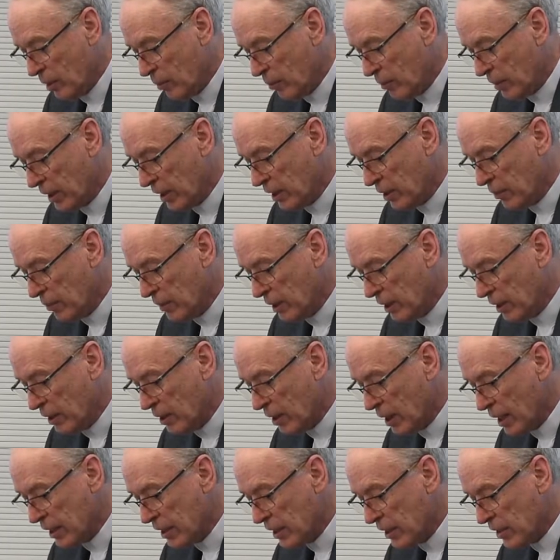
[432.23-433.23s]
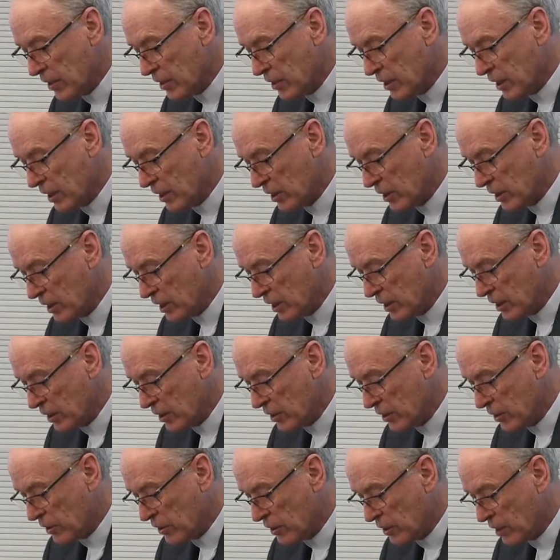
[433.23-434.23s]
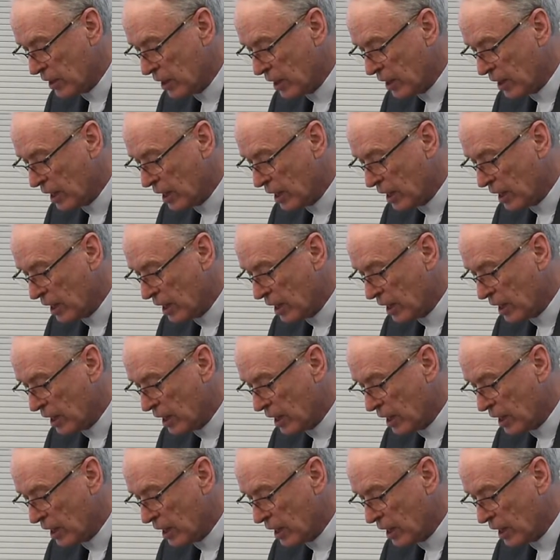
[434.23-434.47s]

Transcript: By the mid-1960s,